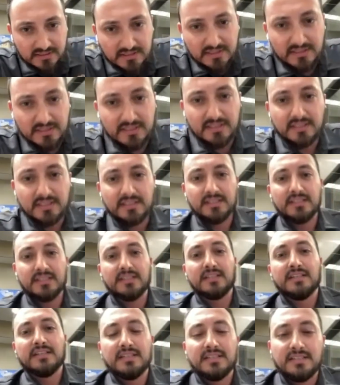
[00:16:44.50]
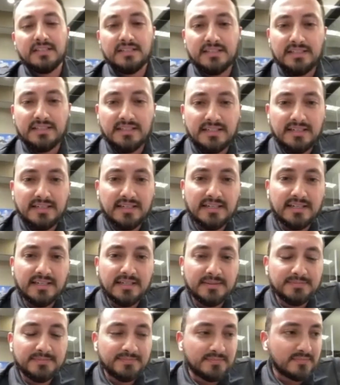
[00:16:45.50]
Okay, nice, nice.
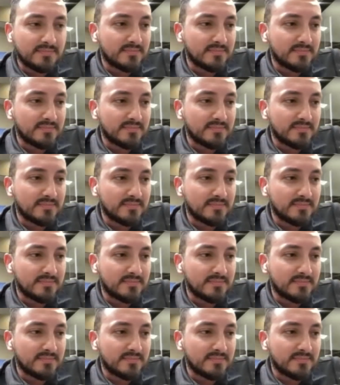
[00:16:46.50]
Um,